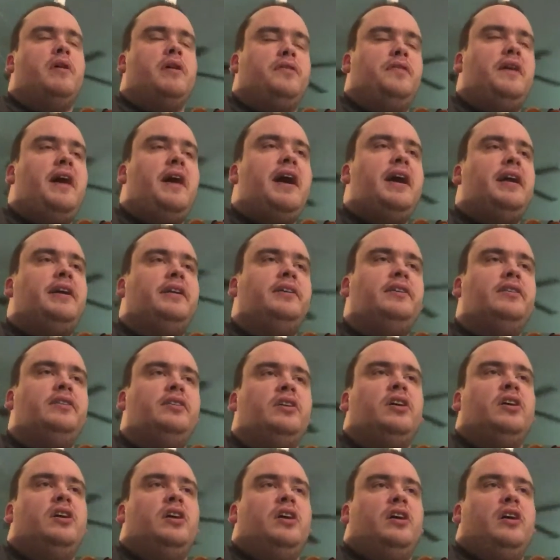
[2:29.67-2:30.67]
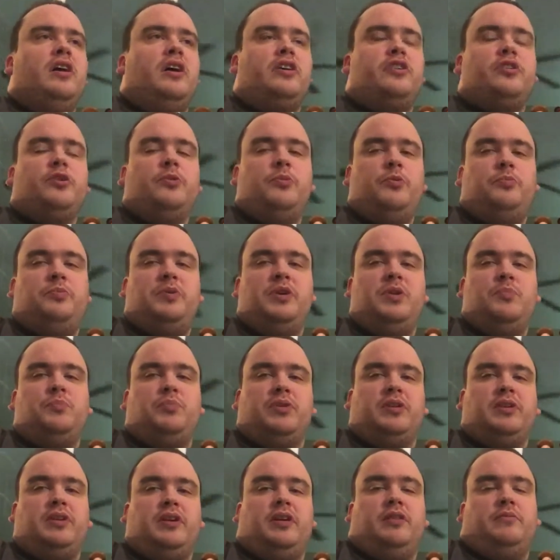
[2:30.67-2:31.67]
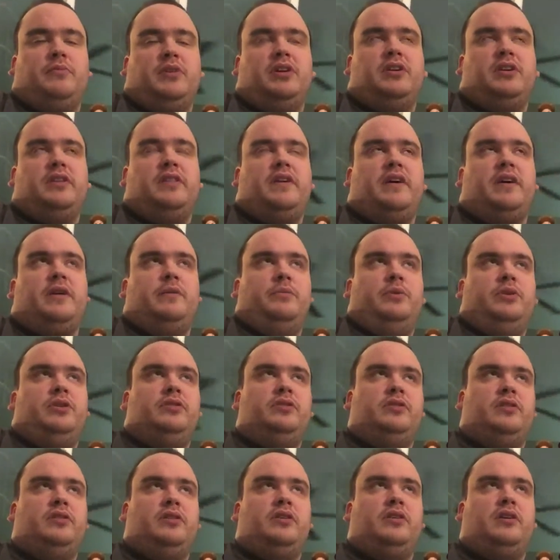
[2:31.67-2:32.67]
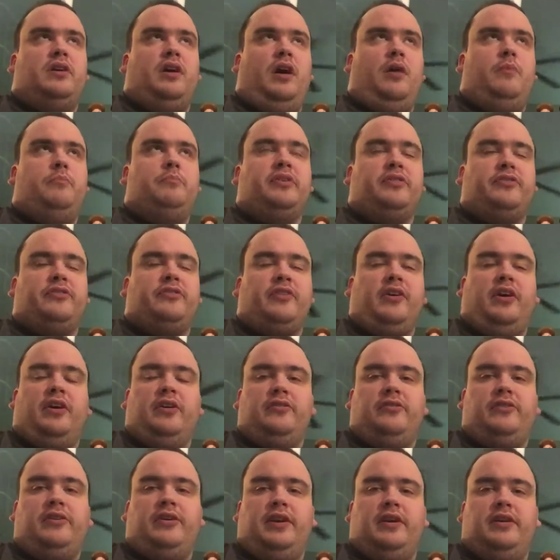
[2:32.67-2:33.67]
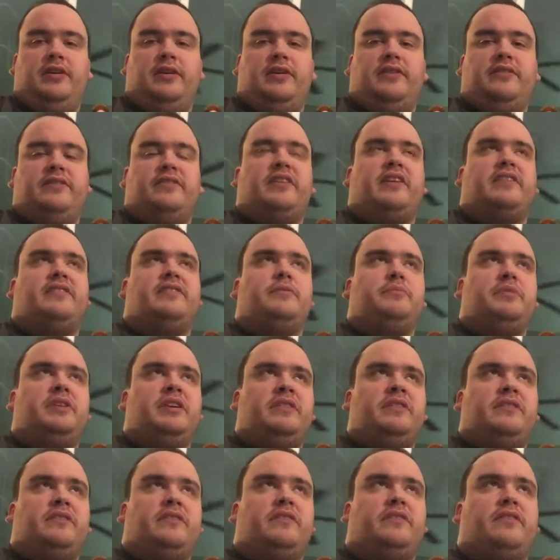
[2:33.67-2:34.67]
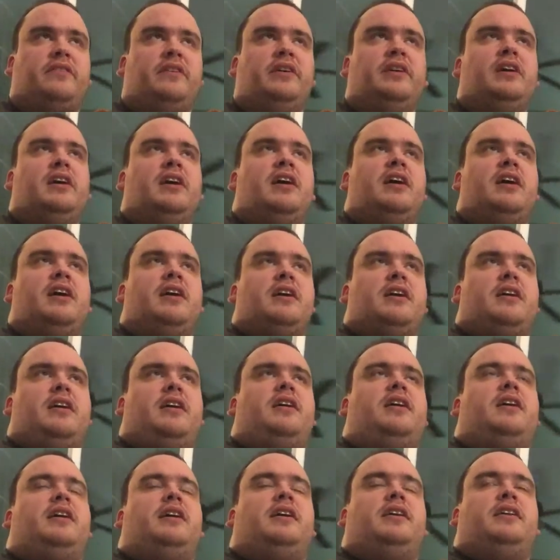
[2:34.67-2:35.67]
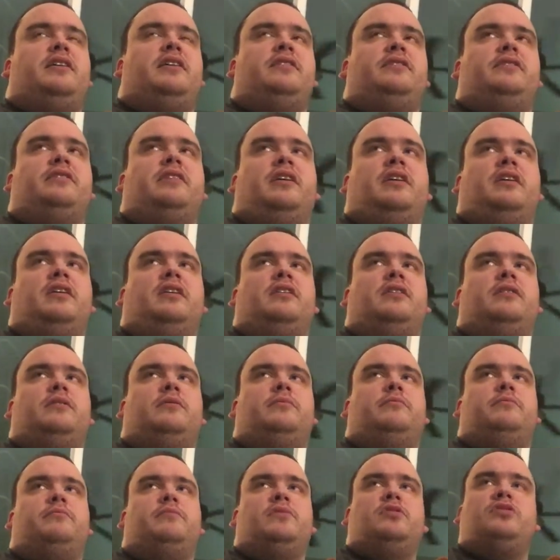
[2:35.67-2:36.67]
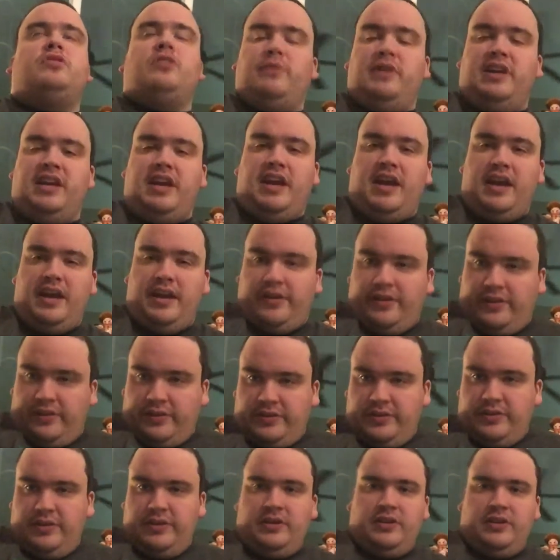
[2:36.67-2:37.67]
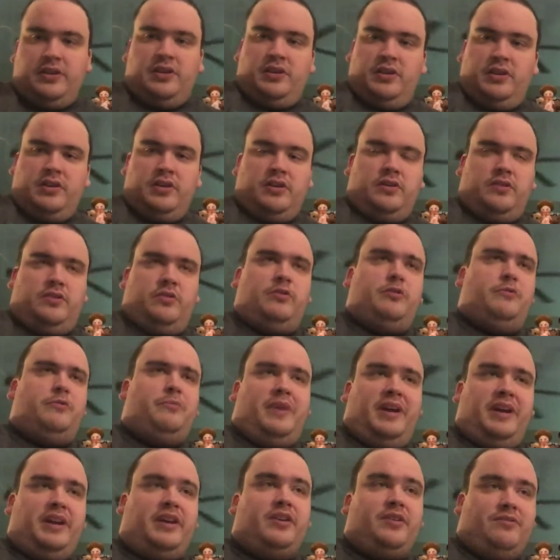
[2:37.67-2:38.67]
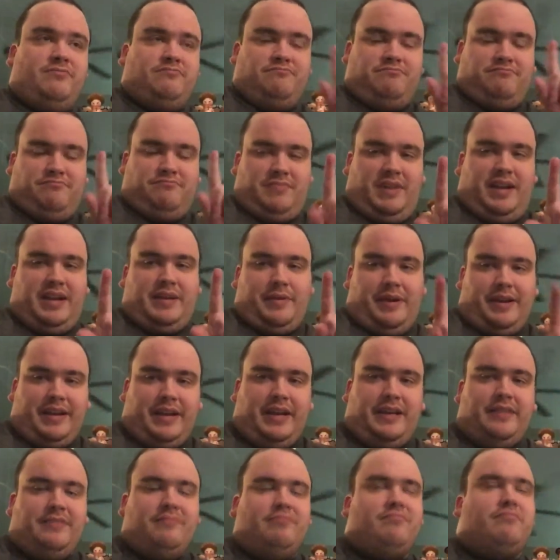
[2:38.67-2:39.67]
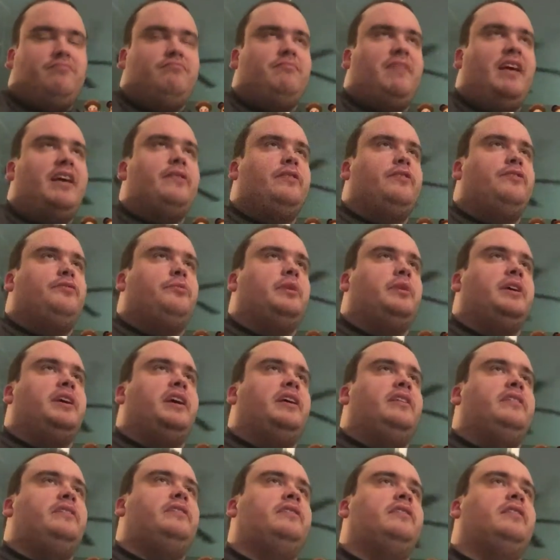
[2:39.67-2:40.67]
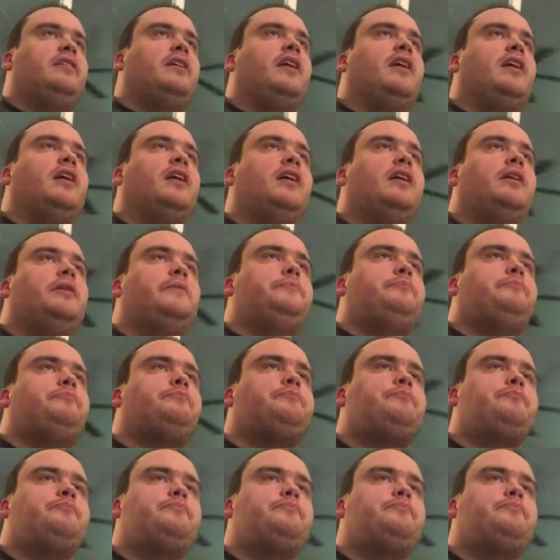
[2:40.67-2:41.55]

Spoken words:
Then a group of people, among them Bill Skarsgård, Zazie Beetz, and Tony Hale, who you might hear about again later this weekend, come